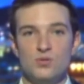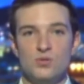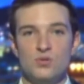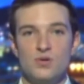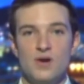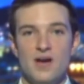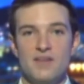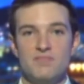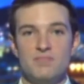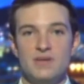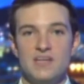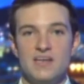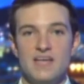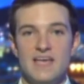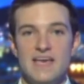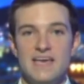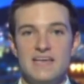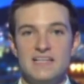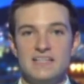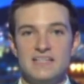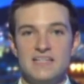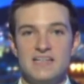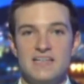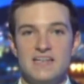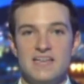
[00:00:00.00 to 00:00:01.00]
who have been
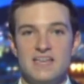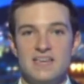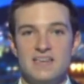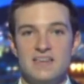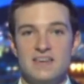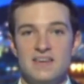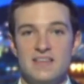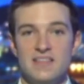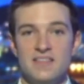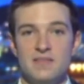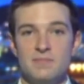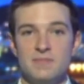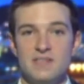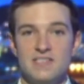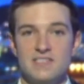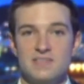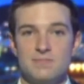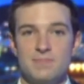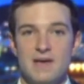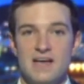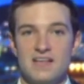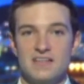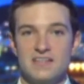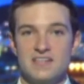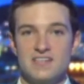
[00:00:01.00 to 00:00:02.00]
alienated in the
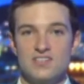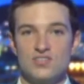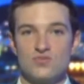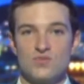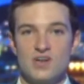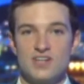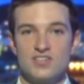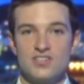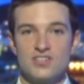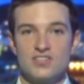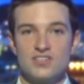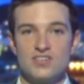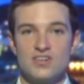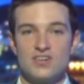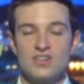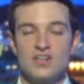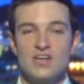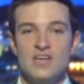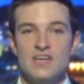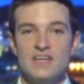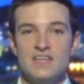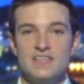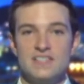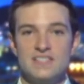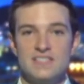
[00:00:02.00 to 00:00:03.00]
municipality's register,
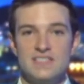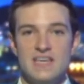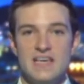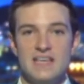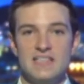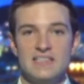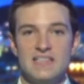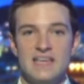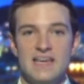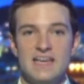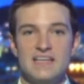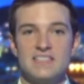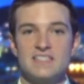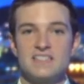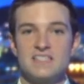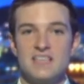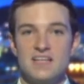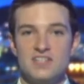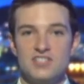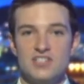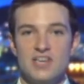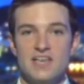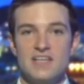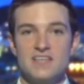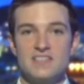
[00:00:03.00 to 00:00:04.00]
state land,
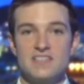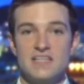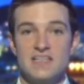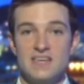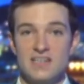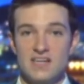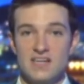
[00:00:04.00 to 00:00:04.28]
such as in